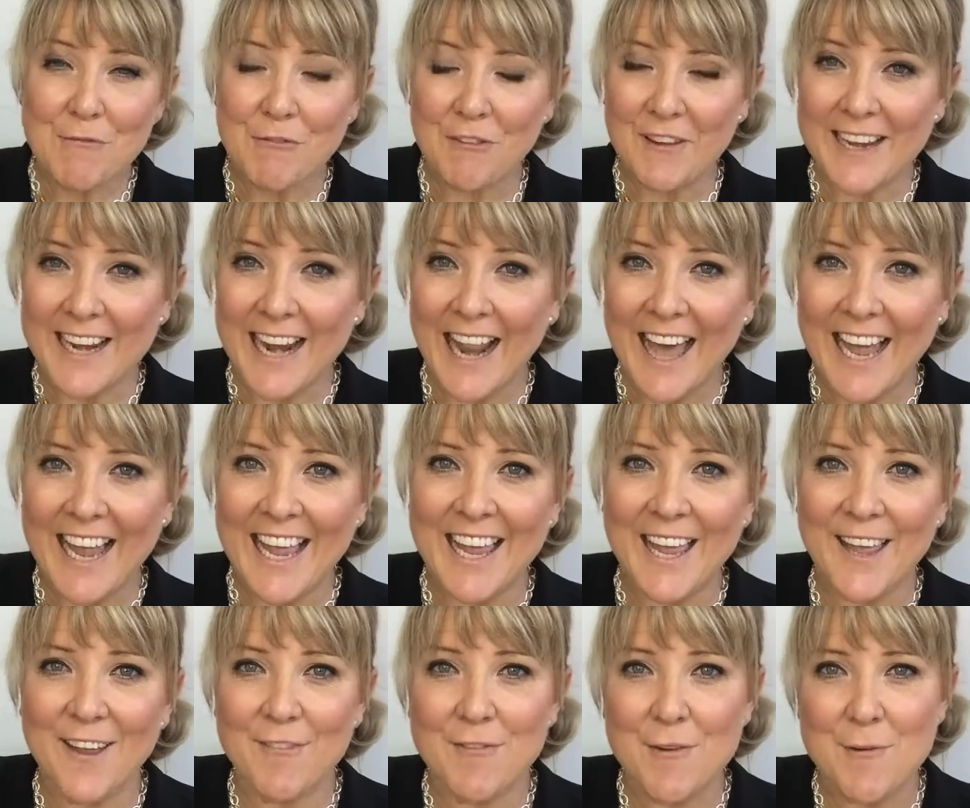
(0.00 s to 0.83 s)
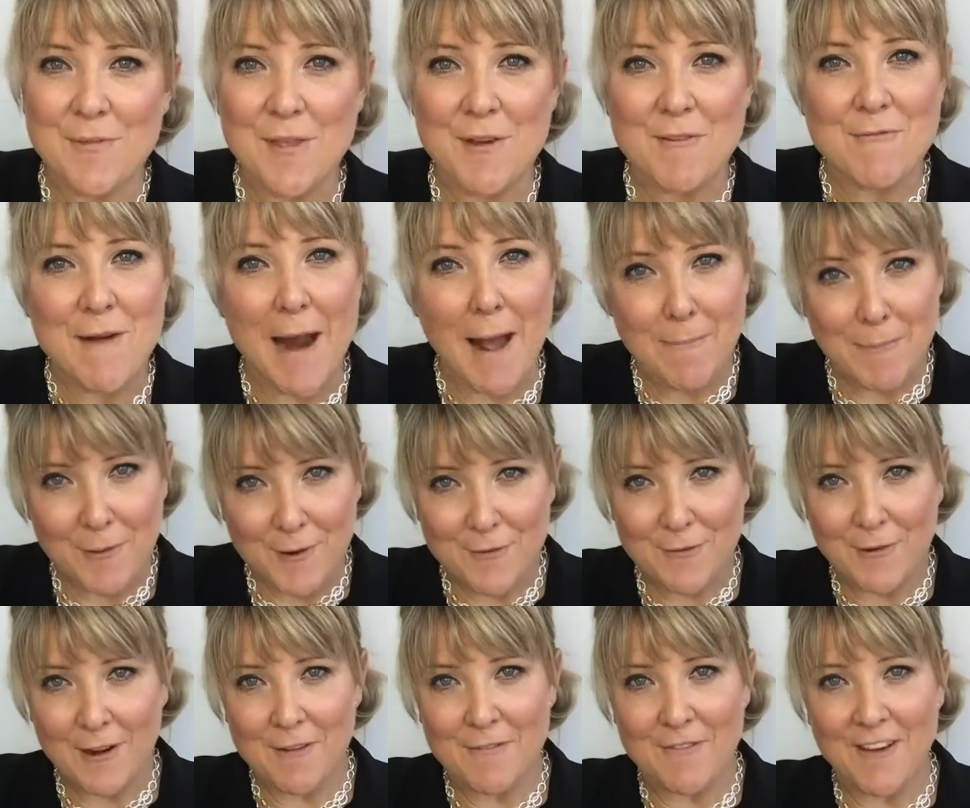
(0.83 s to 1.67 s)
Finlay here from the
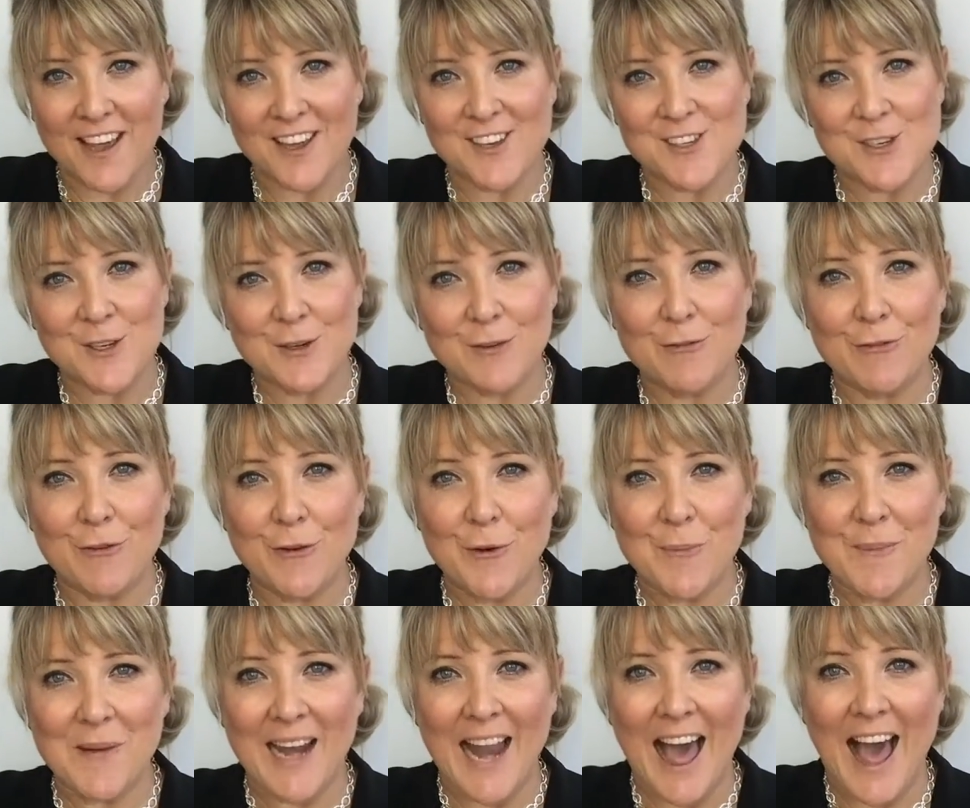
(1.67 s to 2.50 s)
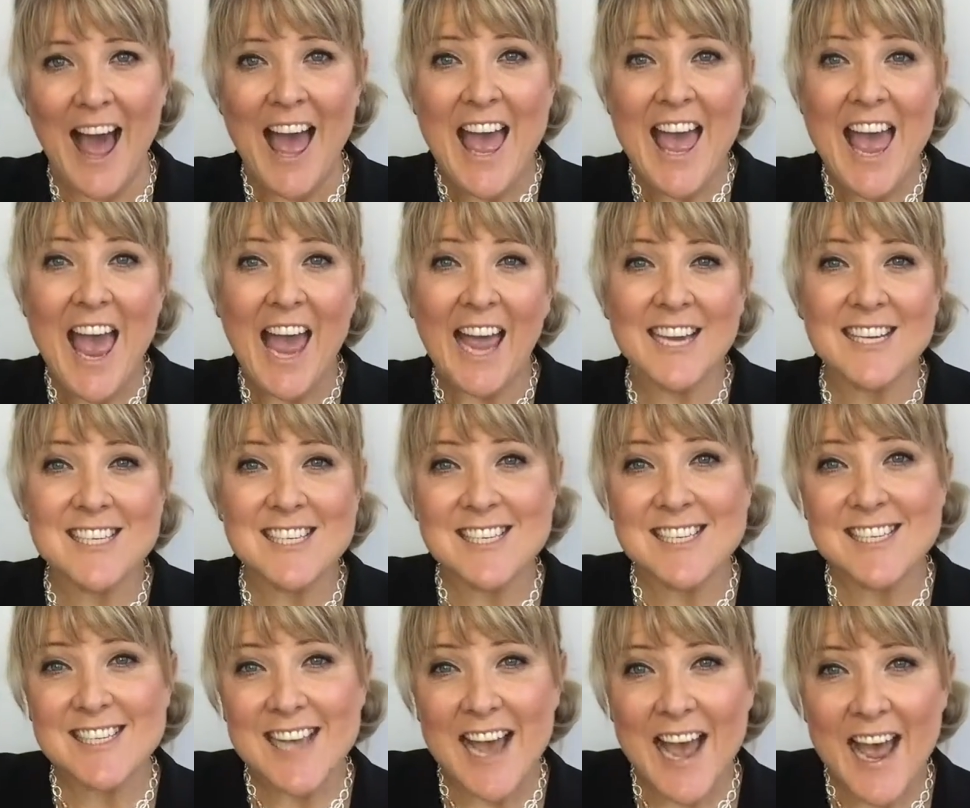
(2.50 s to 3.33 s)
Rapid Renovation Formula. And
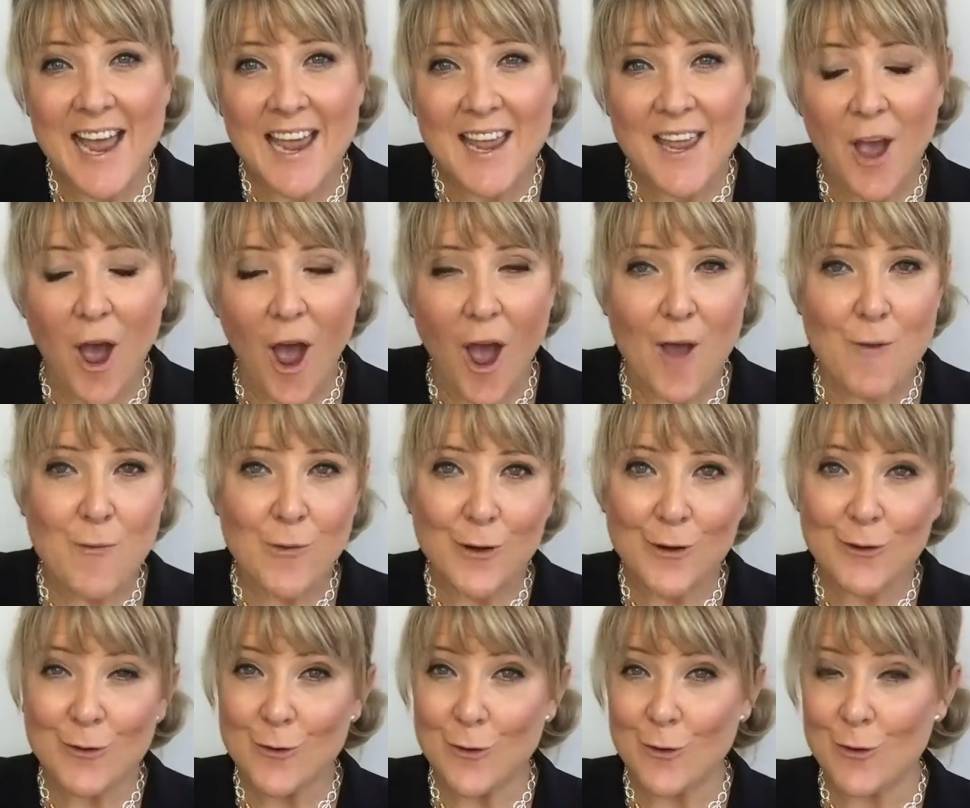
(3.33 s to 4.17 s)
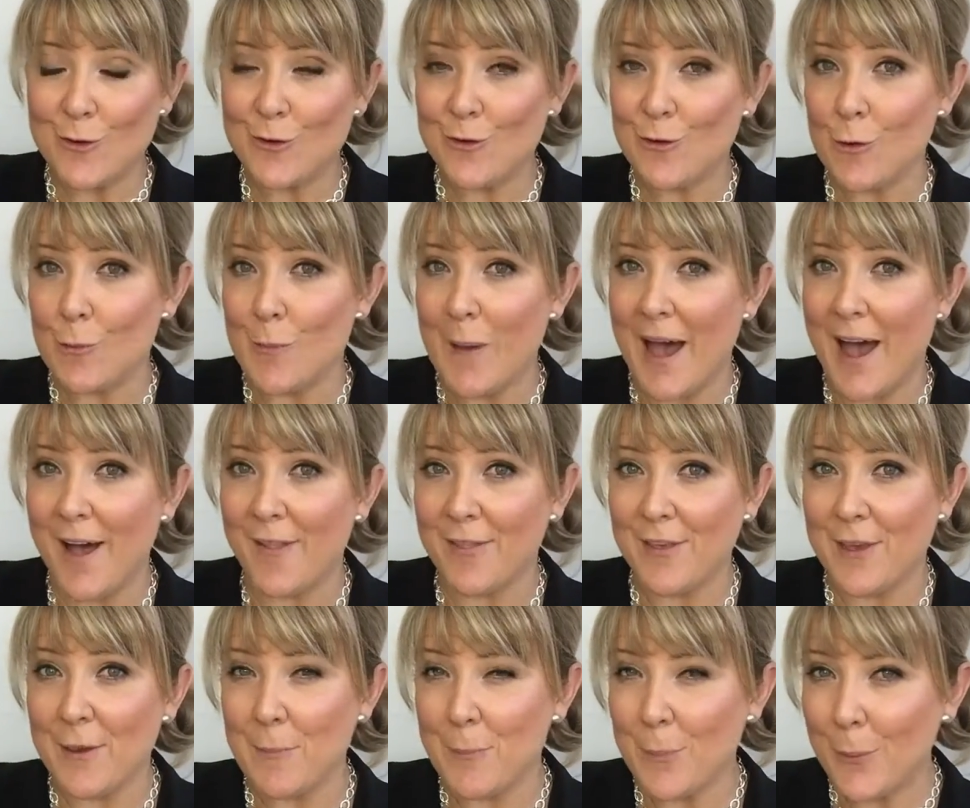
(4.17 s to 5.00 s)
today I want to talk to you about
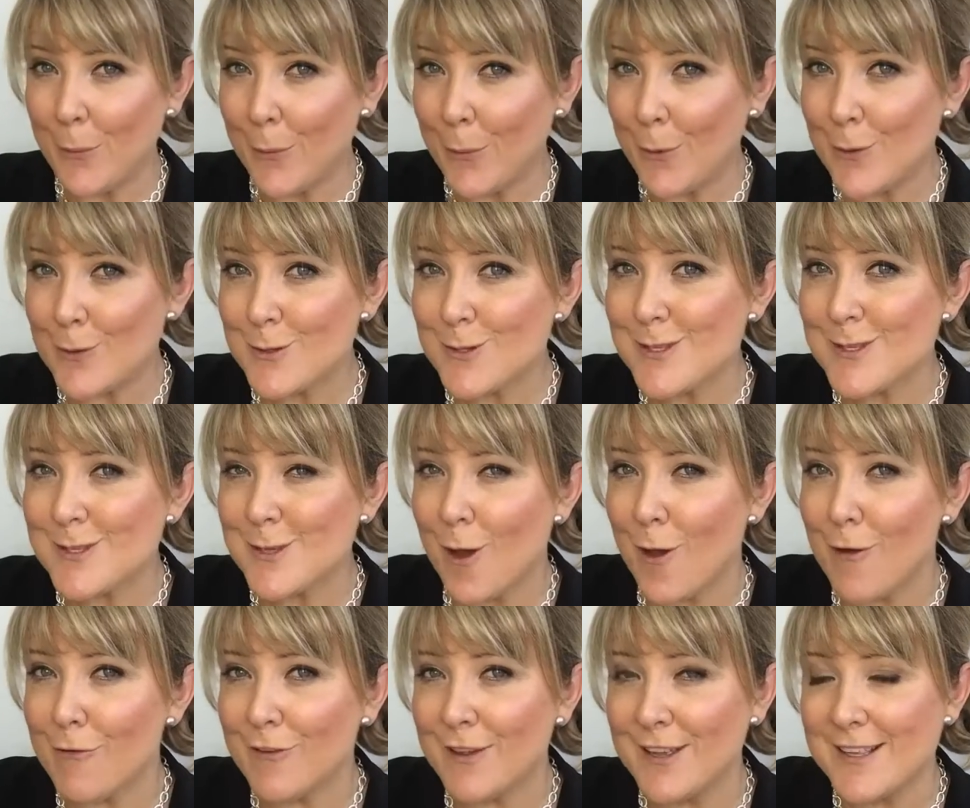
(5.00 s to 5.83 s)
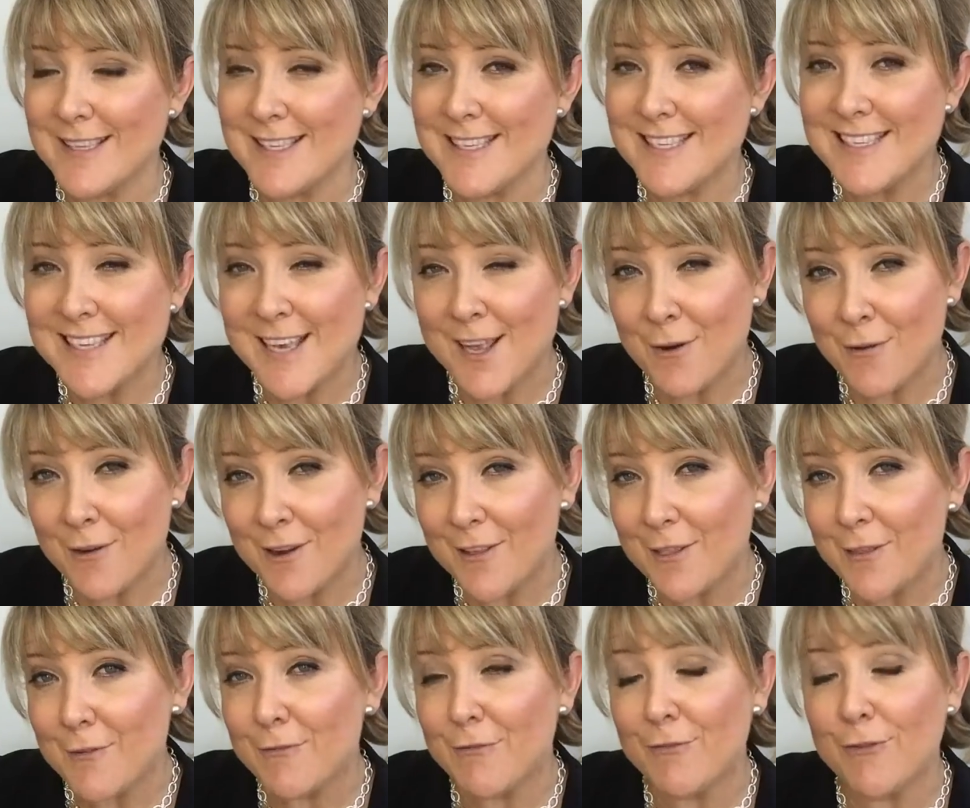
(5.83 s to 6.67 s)
the importance of
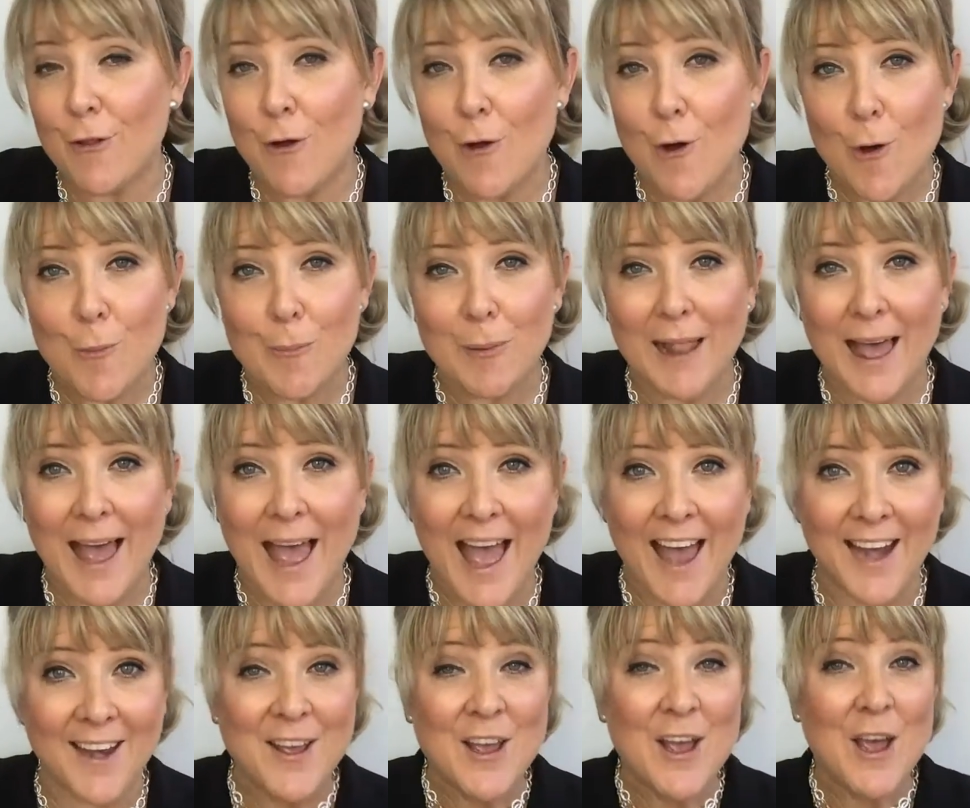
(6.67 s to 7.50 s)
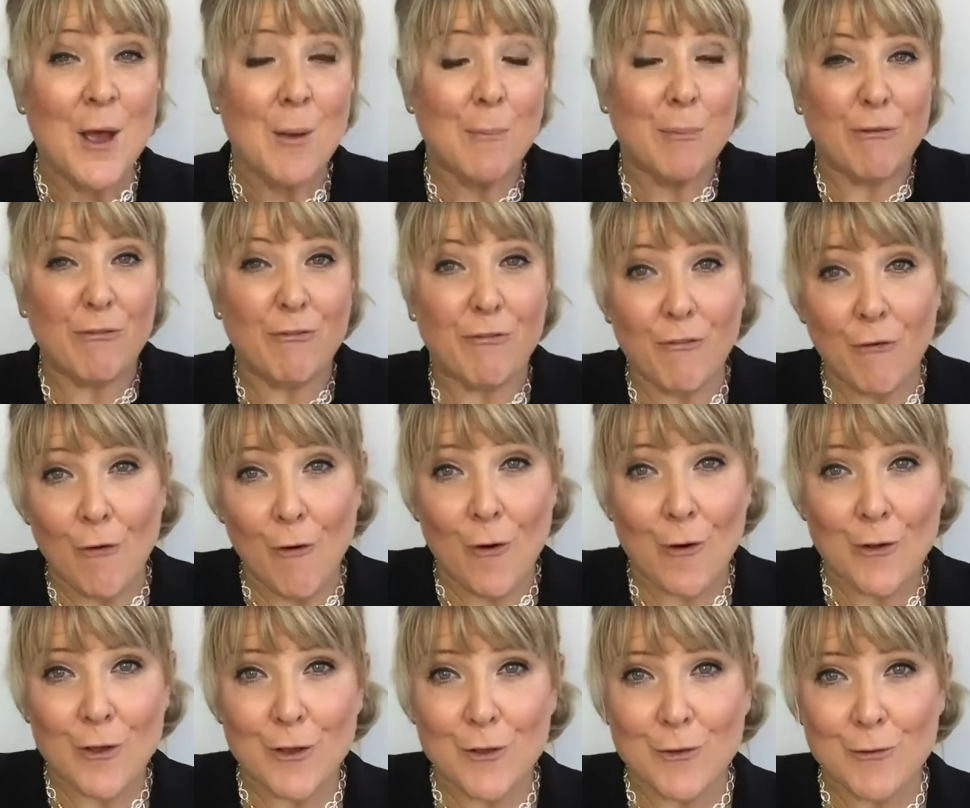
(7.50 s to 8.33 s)
considering the floor plan
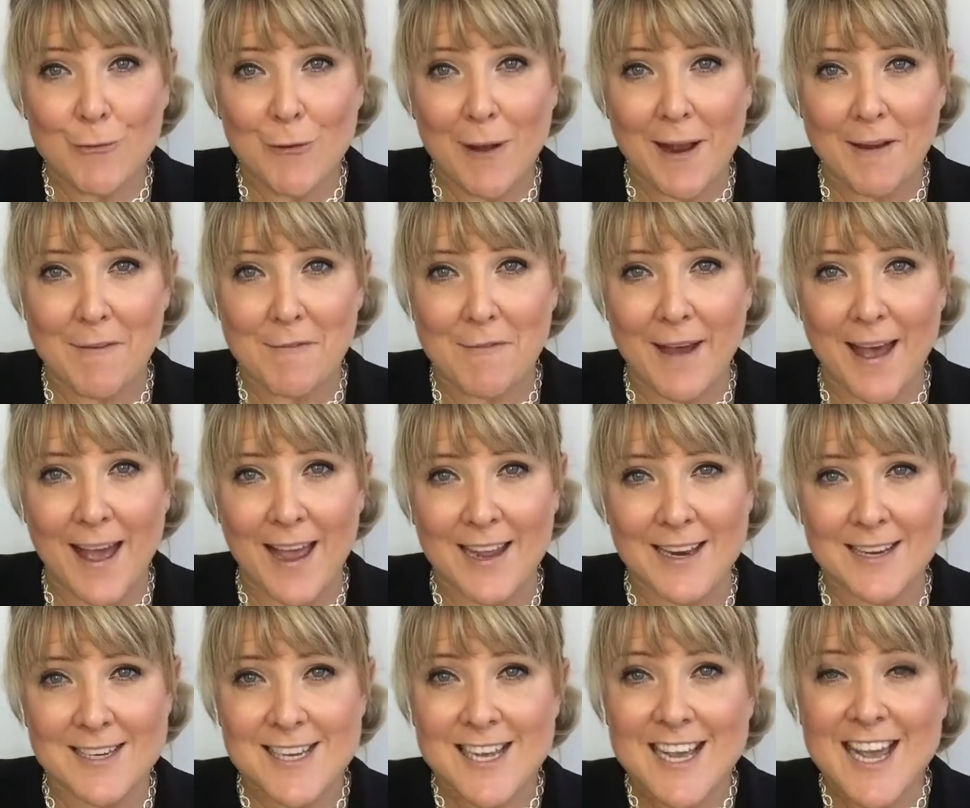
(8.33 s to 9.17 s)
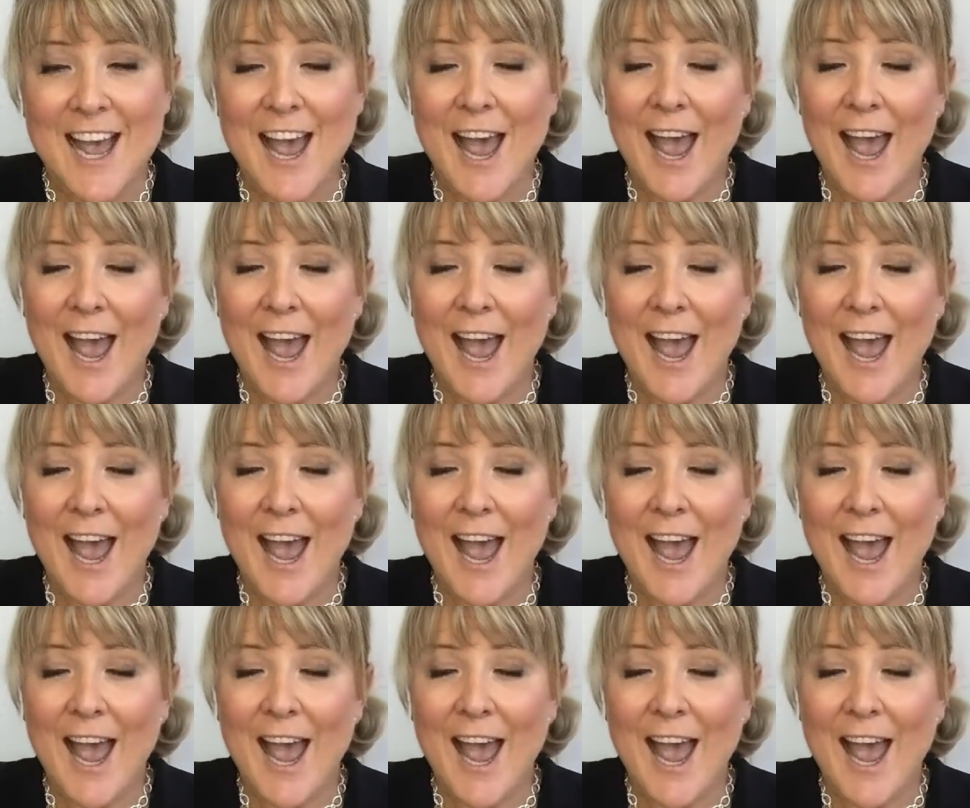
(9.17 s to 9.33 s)
before you renovate.